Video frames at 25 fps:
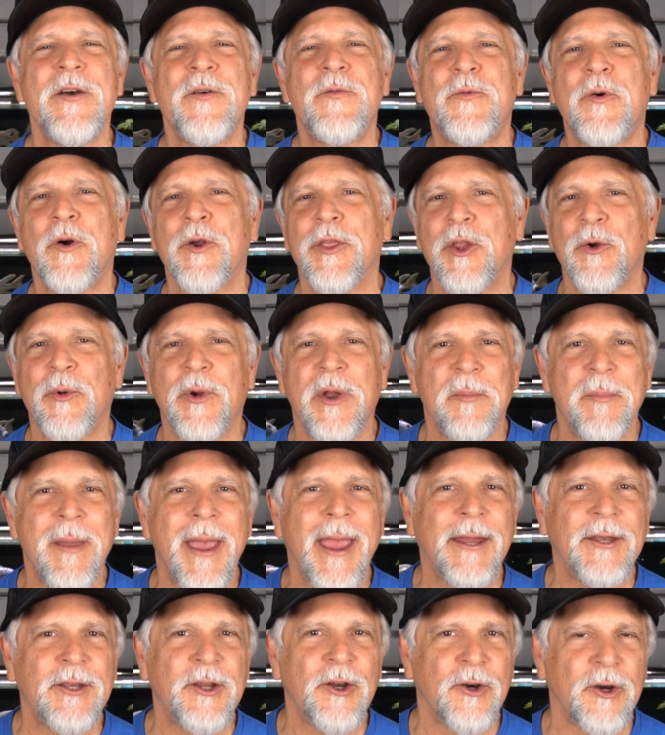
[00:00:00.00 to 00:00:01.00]
for the
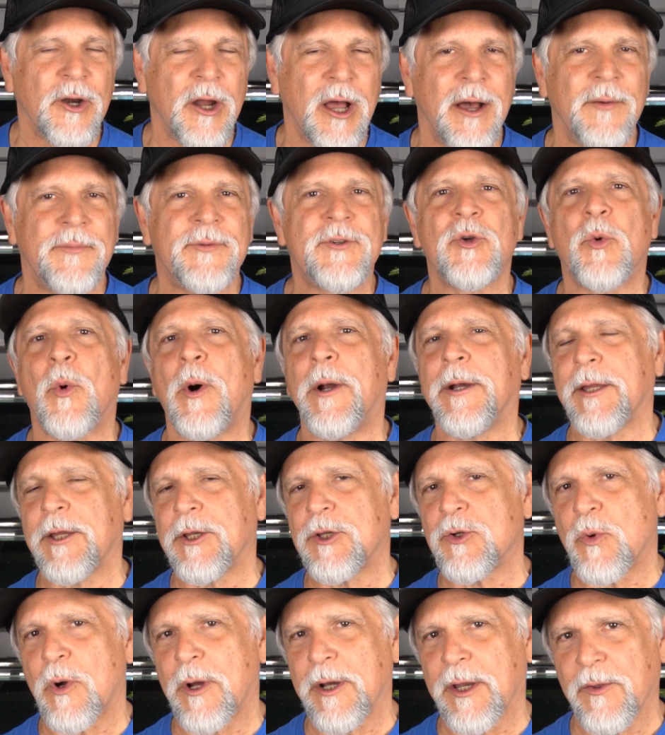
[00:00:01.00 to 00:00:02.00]
remainder of
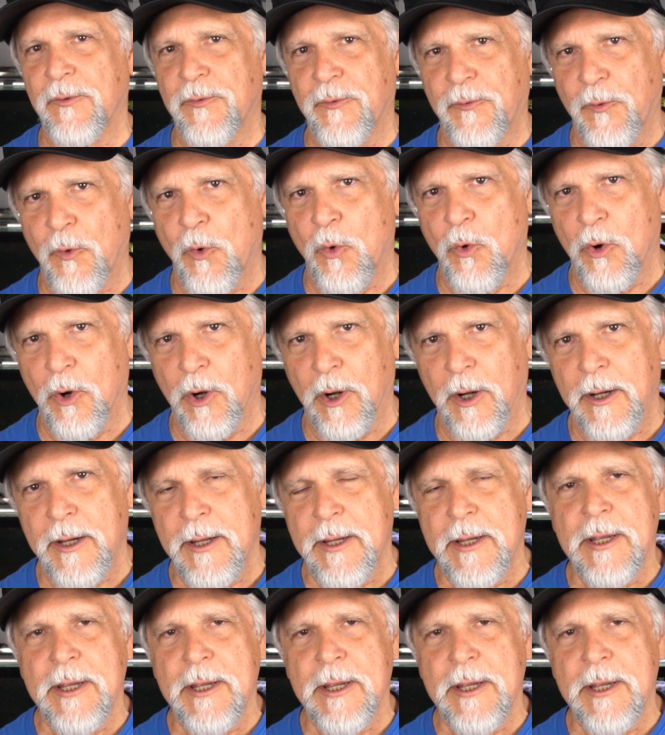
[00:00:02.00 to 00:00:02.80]
2024.